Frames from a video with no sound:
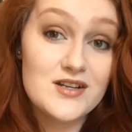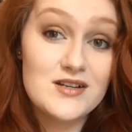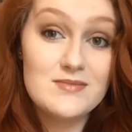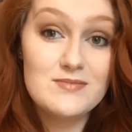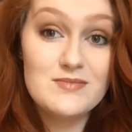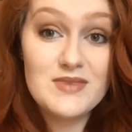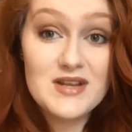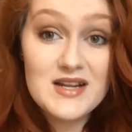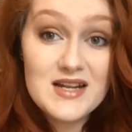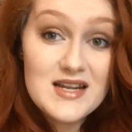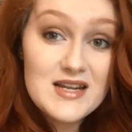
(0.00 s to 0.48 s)

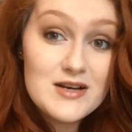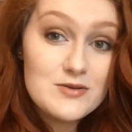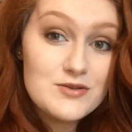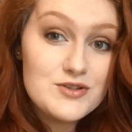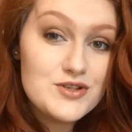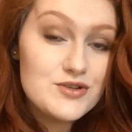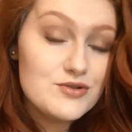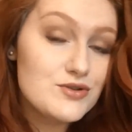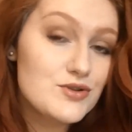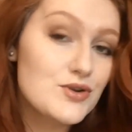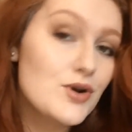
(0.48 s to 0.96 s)
little
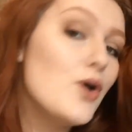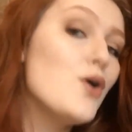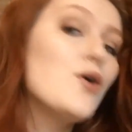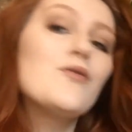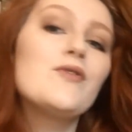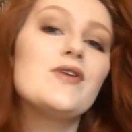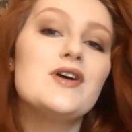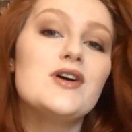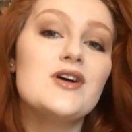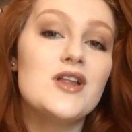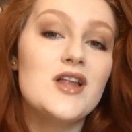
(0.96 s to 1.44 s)

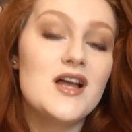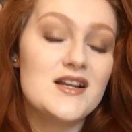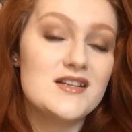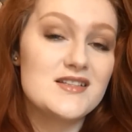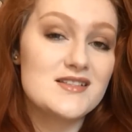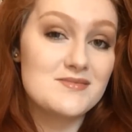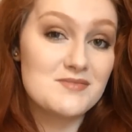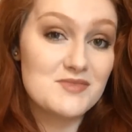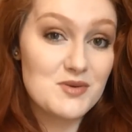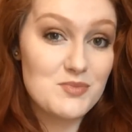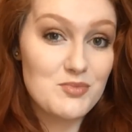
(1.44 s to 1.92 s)
tutorial and
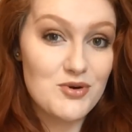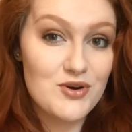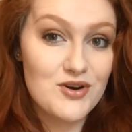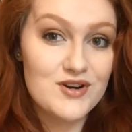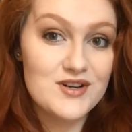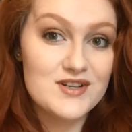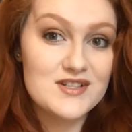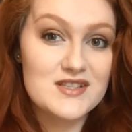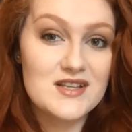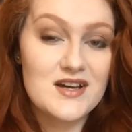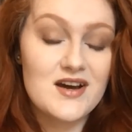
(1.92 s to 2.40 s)
some of the
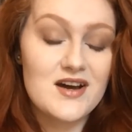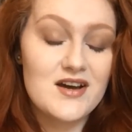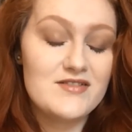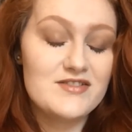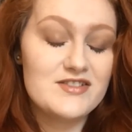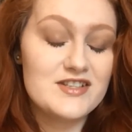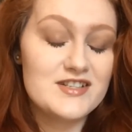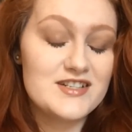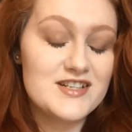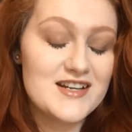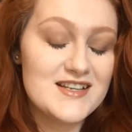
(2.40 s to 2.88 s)
products that I've
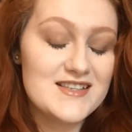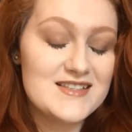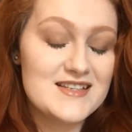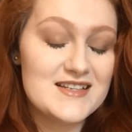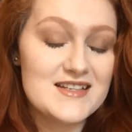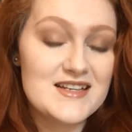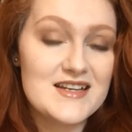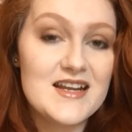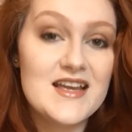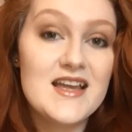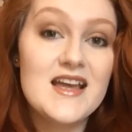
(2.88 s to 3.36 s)

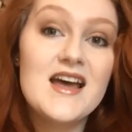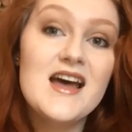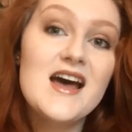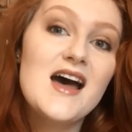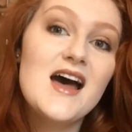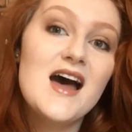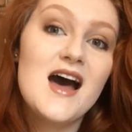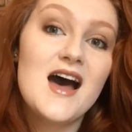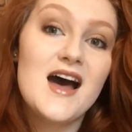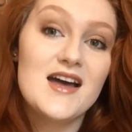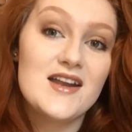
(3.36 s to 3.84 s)
suggested in it,
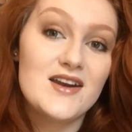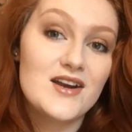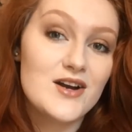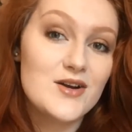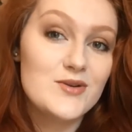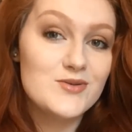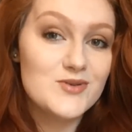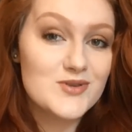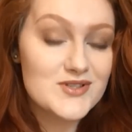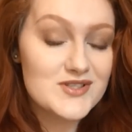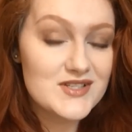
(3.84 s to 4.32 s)
and
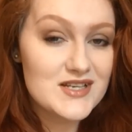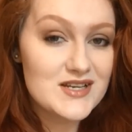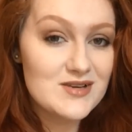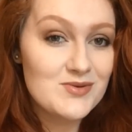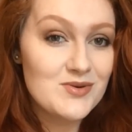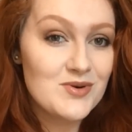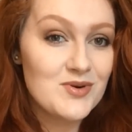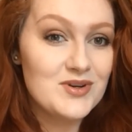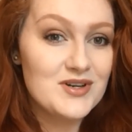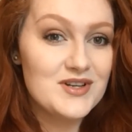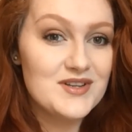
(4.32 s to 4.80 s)
I will see you
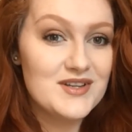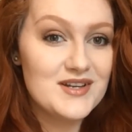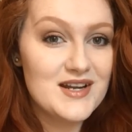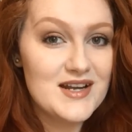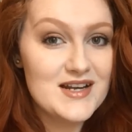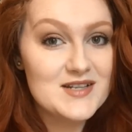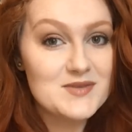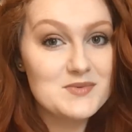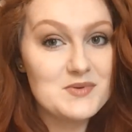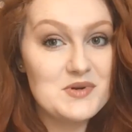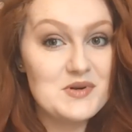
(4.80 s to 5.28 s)
all in the
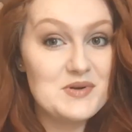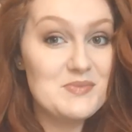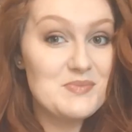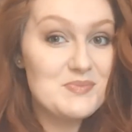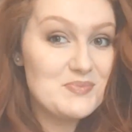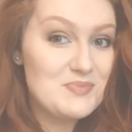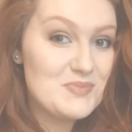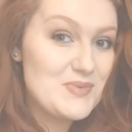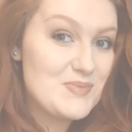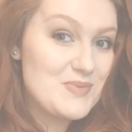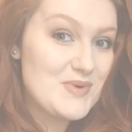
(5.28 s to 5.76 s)
next one.
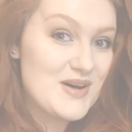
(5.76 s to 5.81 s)
Bye